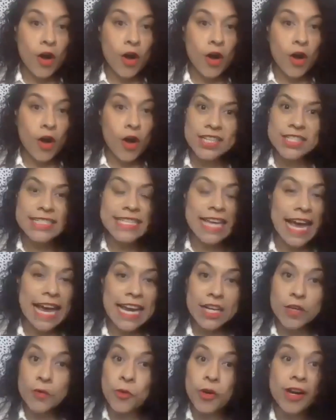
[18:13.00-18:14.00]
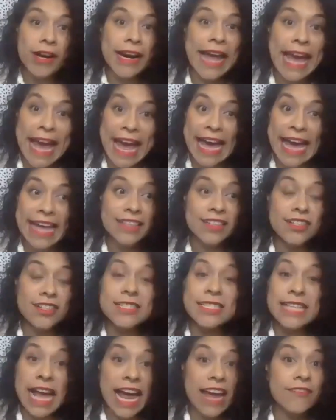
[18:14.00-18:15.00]
Like, look tidy, wear a hat.
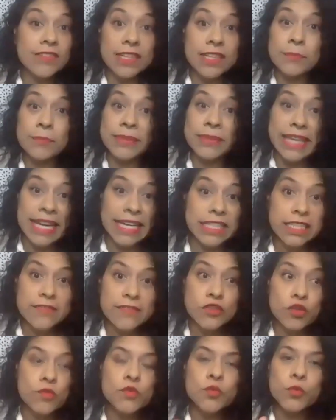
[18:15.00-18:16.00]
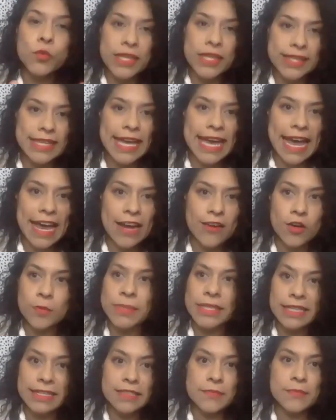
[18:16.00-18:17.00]
I've done plenty of Zooms with a hat on,
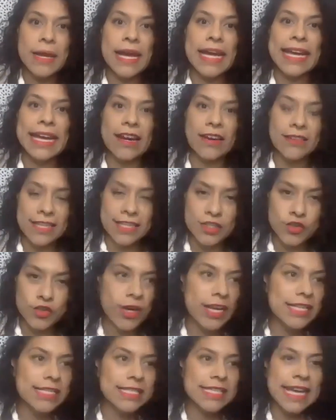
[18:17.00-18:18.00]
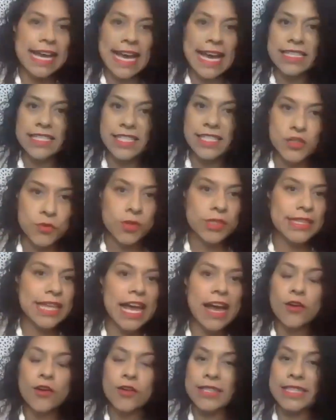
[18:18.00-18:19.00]
because my hair is crazy. I had just worked
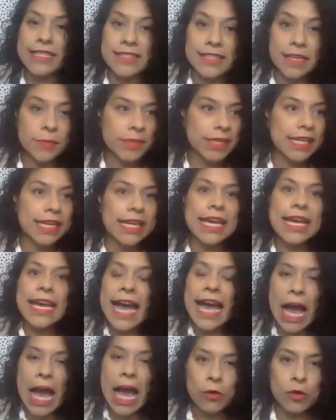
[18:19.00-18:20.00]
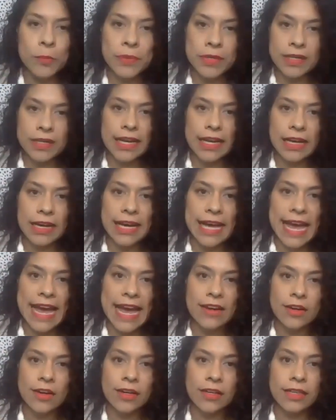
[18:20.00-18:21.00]
out or did something, I will put a hat
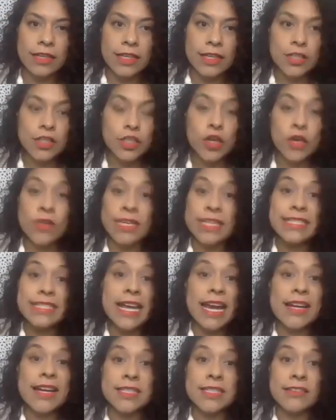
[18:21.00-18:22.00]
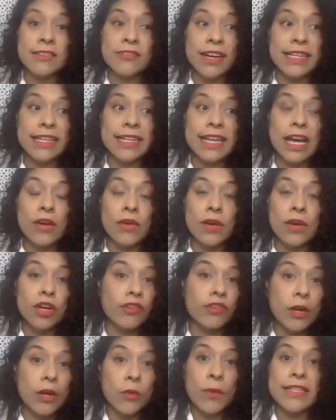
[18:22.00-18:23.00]
on. You know, that's actually right now a
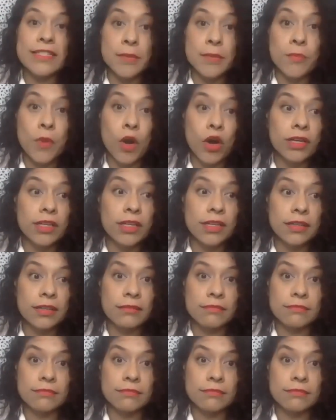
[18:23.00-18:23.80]
great way to market